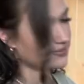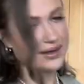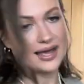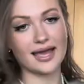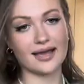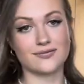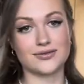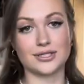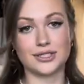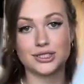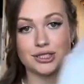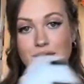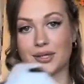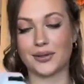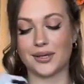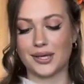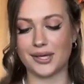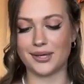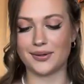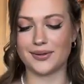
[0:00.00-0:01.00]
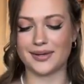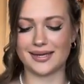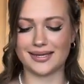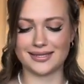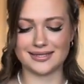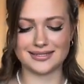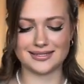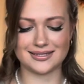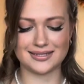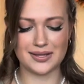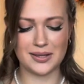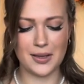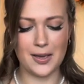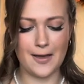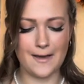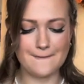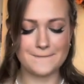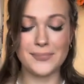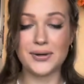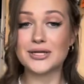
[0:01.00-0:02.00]
I have to show you is
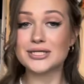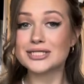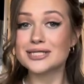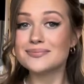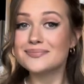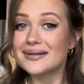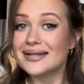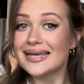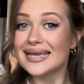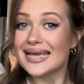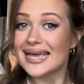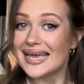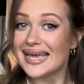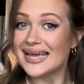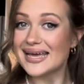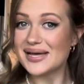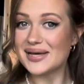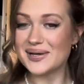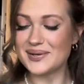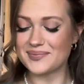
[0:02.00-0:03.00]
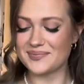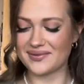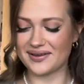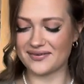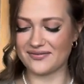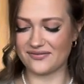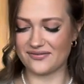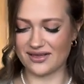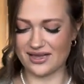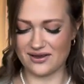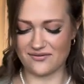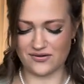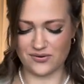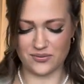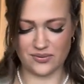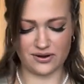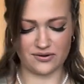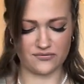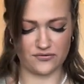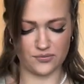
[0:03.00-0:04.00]
possibly my favourite
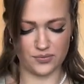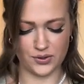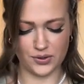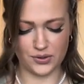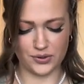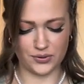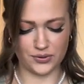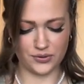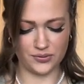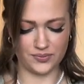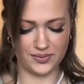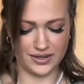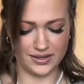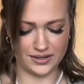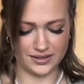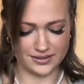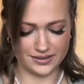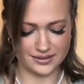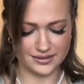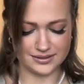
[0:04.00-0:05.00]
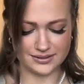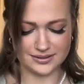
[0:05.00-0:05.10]
one from the haul, because